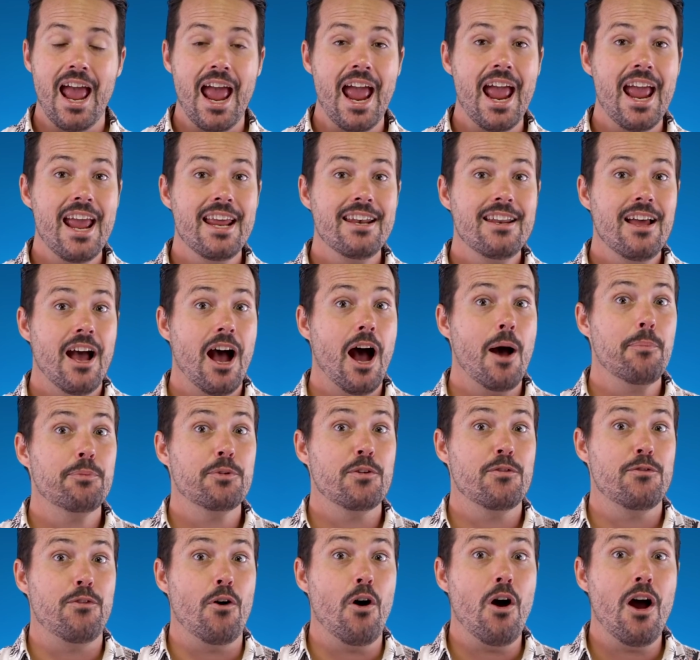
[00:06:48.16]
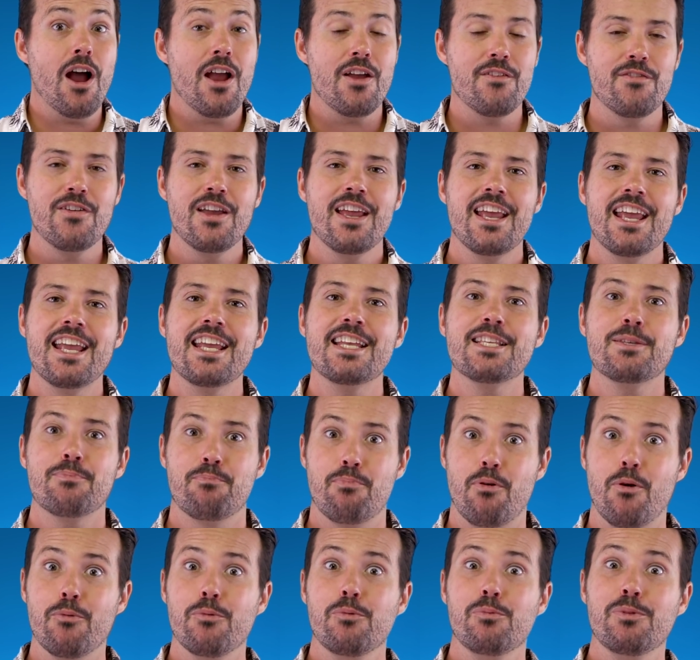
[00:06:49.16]
And up to 5 is
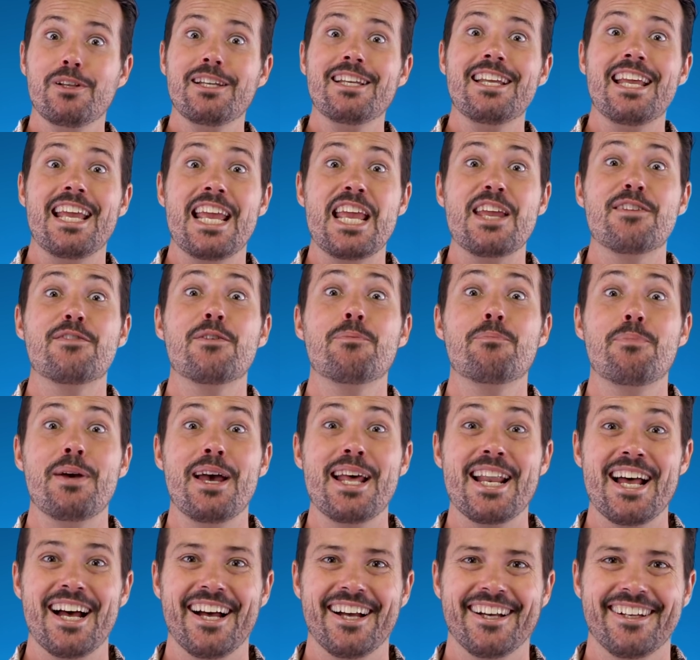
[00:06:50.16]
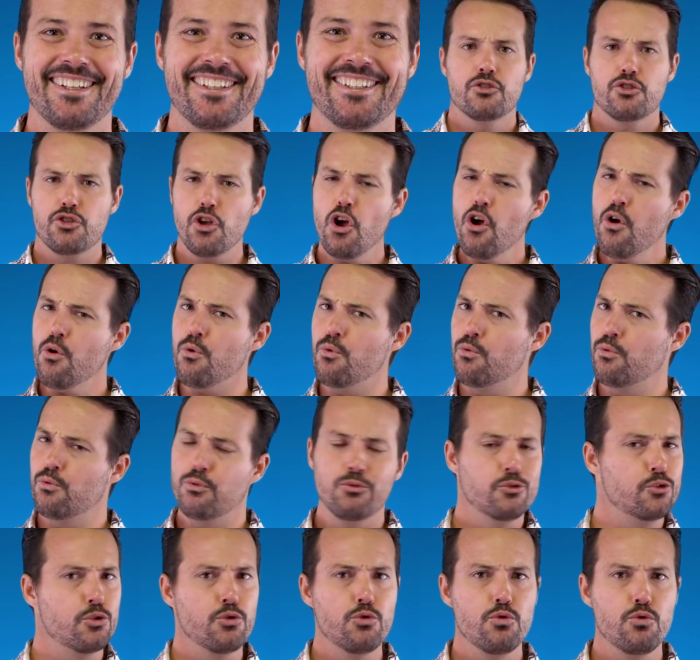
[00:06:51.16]
probably even better. So,
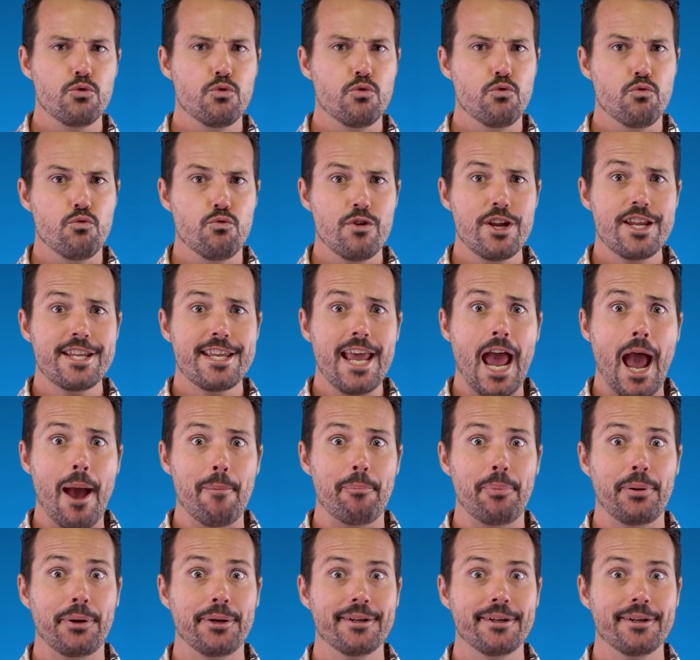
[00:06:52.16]
to recap,